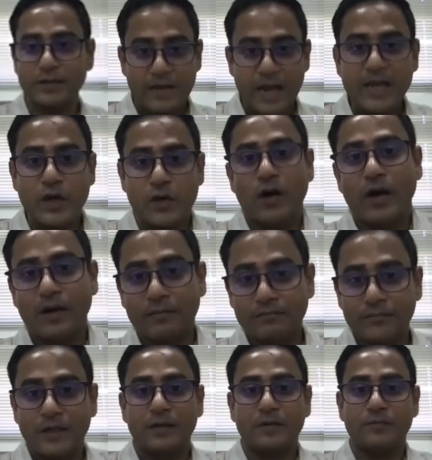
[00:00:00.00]
Thank you.
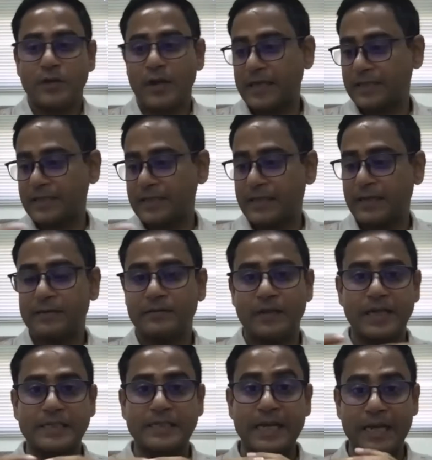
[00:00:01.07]

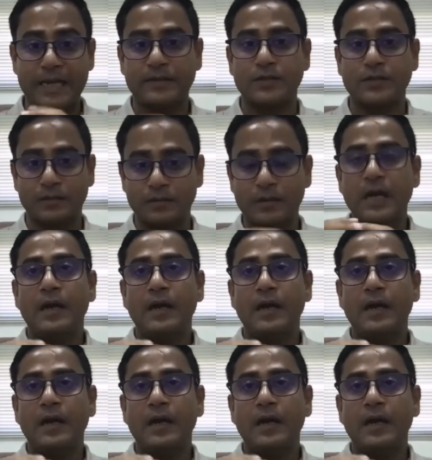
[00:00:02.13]
Thanks again. So